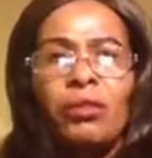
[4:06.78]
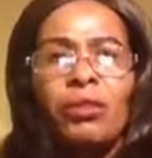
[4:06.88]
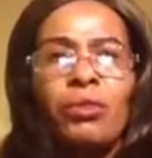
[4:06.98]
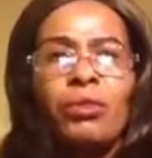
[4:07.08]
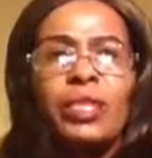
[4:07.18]

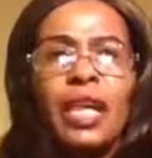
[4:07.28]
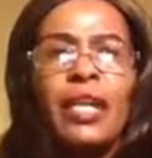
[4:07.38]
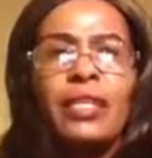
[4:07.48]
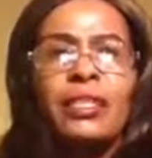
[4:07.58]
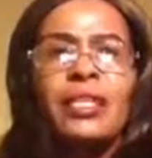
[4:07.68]
Luke
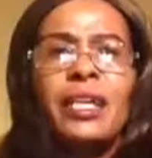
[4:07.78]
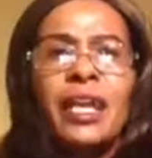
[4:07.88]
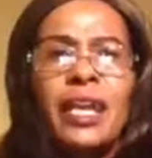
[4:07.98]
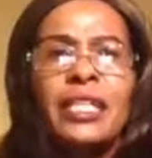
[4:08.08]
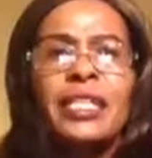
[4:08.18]
10,
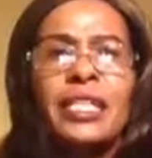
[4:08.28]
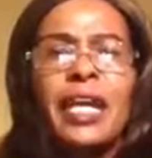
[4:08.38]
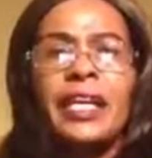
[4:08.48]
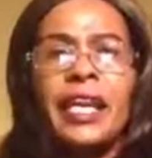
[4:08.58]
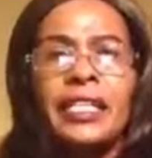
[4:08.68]
18
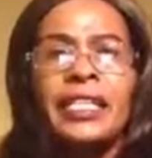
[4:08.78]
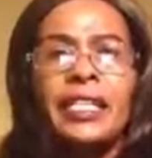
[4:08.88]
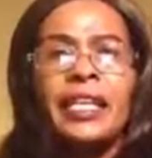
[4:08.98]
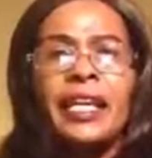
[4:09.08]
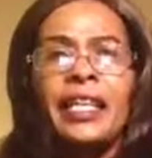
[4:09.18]
and
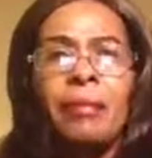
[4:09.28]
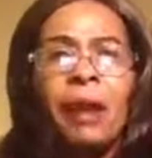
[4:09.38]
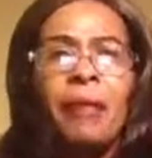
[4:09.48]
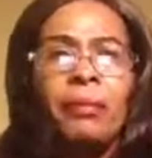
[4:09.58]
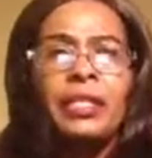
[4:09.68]
19. The
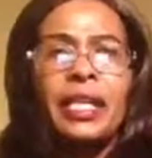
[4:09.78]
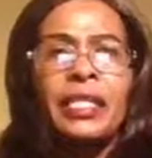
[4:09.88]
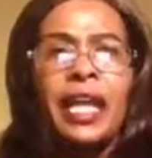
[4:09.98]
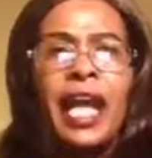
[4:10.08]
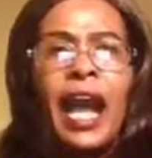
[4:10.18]
Bible
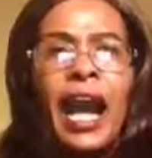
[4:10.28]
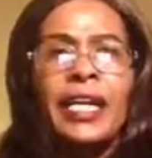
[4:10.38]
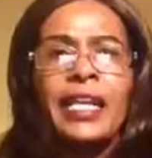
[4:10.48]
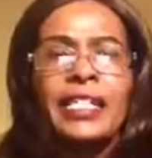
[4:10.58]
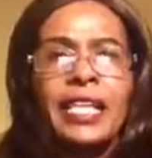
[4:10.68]
says,
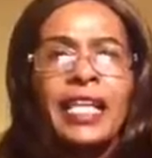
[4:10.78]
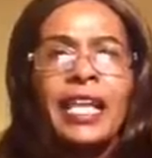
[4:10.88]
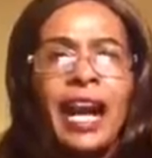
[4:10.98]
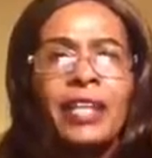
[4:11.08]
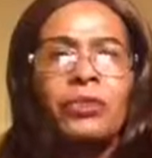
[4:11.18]
And they
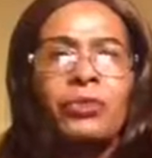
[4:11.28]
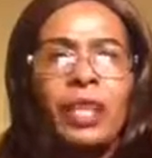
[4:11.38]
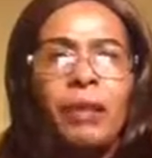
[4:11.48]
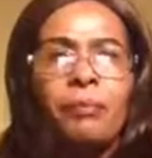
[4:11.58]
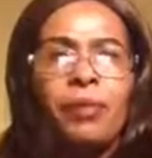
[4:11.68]
said unto
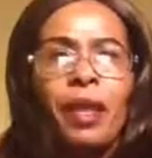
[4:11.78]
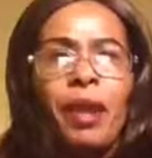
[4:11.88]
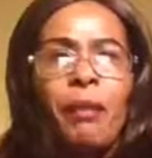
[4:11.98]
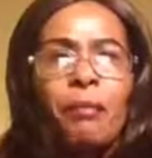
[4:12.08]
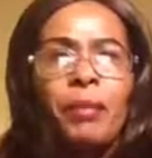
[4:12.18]
them,
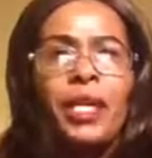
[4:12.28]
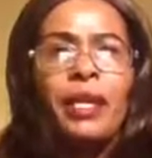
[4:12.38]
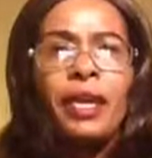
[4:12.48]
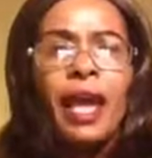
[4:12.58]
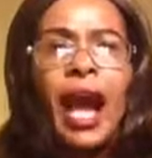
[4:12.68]

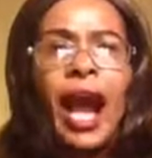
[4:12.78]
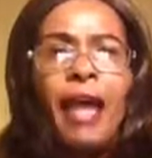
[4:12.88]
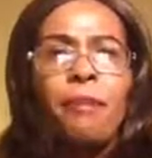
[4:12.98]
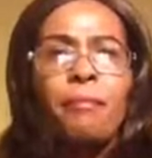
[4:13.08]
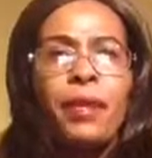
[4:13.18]
Be,
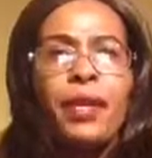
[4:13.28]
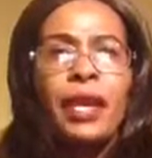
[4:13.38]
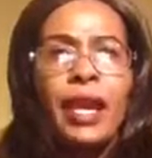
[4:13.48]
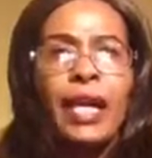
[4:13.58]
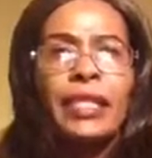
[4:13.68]
I
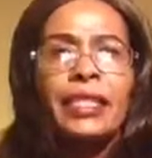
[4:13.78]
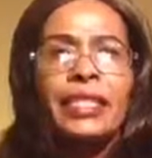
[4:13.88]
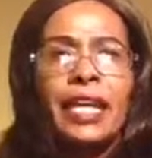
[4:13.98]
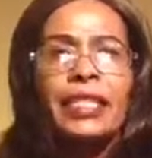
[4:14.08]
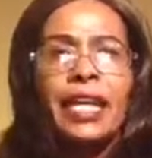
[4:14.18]
beheld
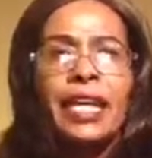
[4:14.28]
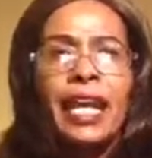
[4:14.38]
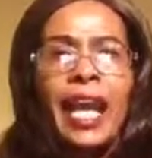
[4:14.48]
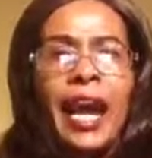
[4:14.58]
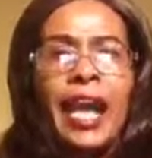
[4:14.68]

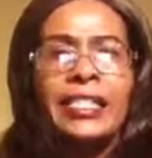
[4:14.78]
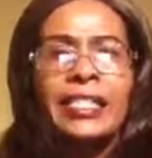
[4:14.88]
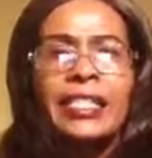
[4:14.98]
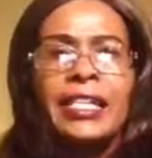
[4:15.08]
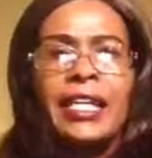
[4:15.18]
Satan
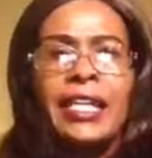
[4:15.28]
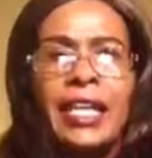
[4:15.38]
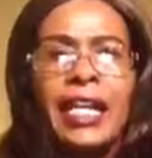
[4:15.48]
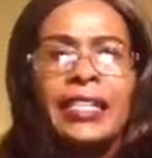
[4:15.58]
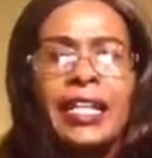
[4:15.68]
as
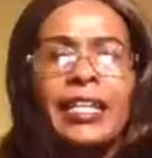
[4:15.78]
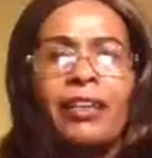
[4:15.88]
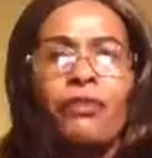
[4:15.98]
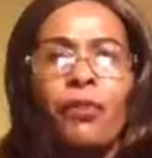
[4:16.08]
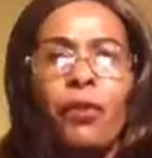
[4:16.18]

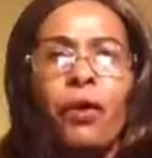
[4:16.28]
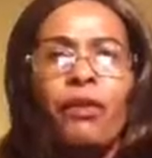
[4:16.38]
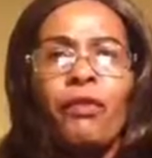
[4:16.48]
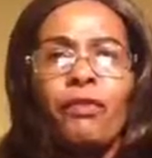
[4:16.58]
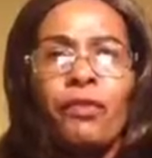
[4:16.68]
lightning
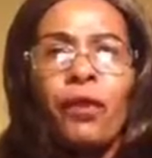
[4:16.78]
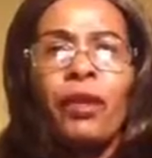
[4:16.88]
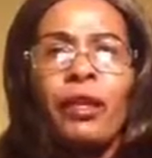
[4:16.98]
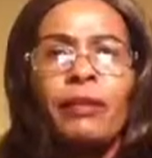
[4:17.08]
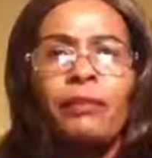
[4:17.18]
fall
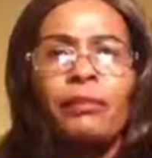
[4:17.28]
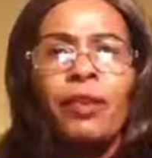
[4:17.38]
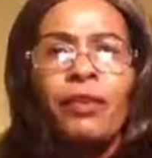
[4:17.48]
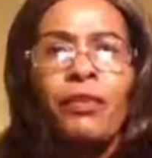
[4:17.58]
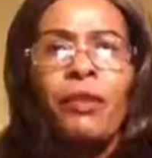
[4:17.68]

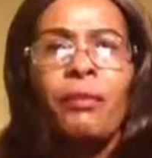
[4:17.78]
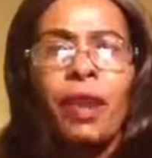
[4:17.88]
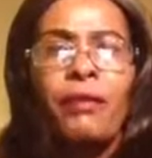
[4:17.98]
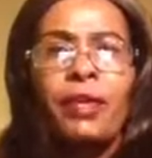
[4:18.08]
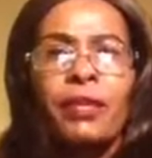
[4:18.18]
from
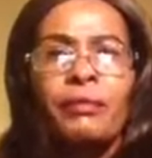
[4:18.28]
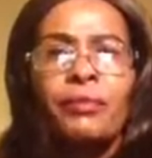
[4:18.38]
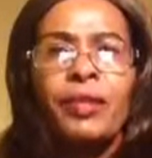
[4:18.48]
heaven.